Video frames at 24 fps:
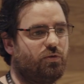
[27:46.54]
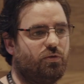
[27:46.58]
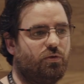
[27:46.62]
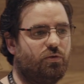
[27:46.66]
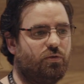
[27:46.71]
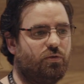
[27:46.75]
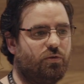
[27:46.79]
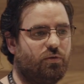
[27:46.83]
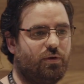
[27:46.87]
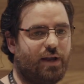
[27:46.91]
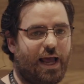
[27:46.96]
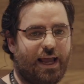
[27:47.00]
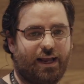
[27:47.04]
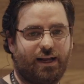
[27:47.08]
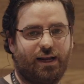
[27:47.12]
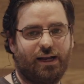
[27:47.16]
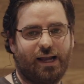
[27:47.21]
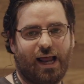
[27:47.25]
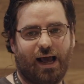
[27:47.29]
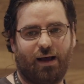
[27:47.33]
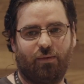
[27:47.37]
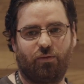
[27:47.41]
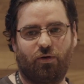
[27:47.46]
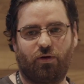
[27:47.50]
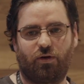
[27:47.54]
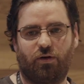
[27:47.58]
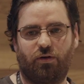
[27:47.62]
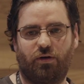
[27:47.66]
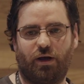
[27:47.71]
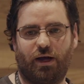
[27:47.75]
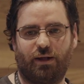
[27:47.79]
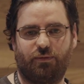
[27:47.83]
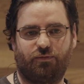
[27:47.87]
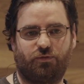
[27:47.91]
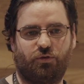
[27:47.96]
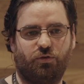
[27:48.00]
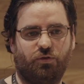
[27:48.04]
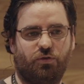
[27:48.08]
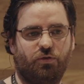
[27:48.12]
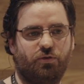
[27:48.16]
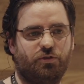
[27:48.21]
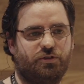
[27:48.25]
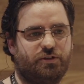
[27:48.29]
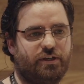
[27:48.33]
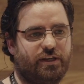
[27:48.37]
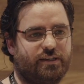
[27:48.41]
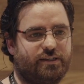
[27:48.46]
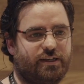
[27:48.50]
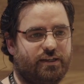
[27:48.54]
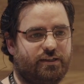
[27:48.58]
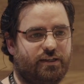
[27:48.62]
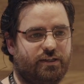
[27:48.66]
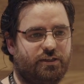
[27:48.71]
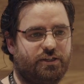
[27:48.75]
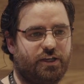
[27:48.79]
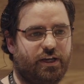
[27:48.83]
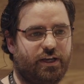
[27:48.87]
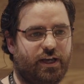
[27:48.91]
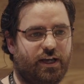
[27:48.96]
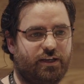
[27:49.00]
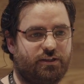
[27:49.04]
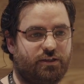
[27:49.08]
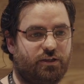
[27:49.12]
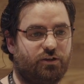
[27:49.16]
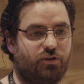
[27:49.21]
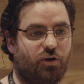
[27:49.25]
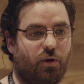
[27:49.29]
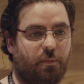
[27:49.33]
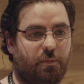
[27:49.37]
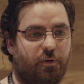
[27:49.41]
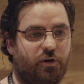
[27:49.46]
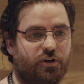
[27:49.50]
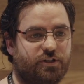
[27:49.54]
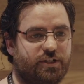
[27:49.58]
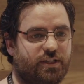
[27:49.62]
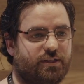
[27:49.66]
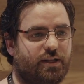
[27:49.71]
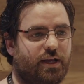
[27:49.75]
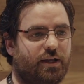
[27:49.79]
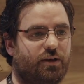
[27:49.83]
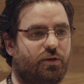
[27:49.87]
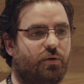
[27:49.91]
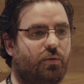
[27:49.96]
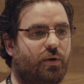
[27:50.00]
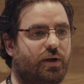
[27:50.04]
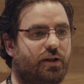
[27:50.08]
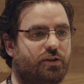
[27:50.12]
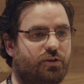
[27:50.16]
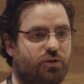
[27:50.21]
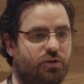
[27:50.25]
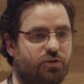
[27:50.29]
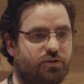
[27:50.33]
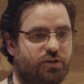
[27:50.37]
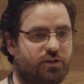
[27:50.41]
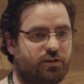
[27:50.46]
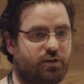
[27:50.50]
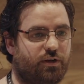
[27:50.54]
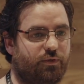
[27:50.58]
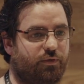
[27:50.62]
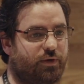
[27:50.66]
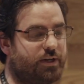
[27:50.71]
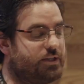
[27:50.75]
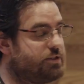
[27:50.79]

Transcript: to like Glamor to do CSS in JS in your project and you wanted to use it in